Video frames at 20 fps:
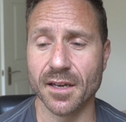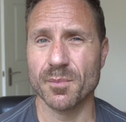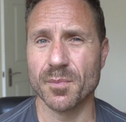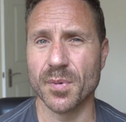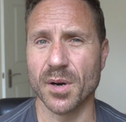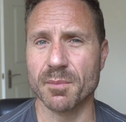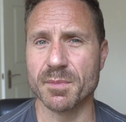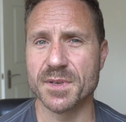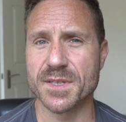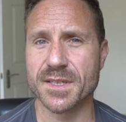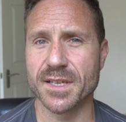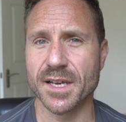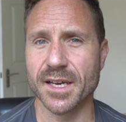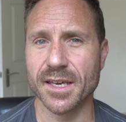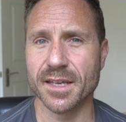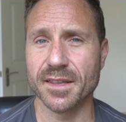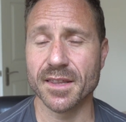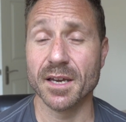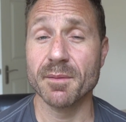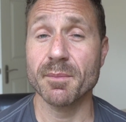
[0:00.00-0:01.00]
By
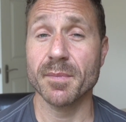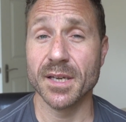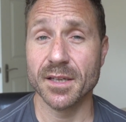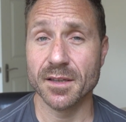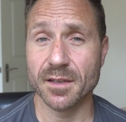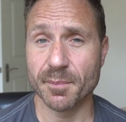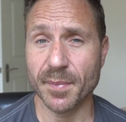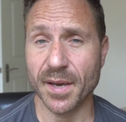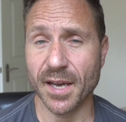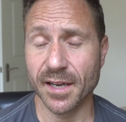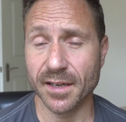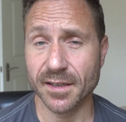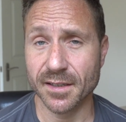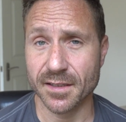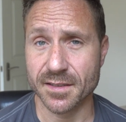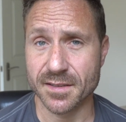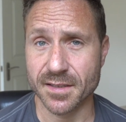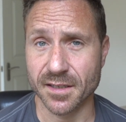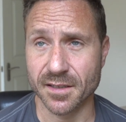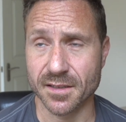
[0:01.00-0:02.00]
mistake, they mean the
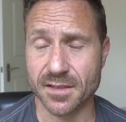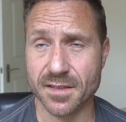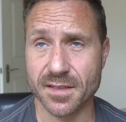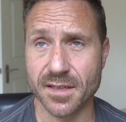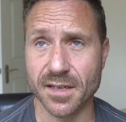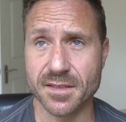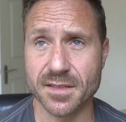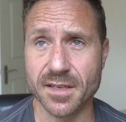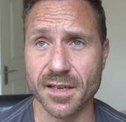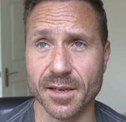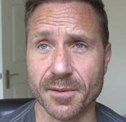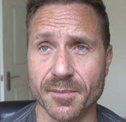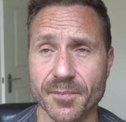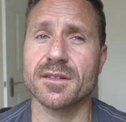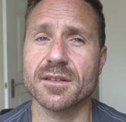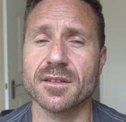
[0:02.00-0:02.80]
painless anaesthetic.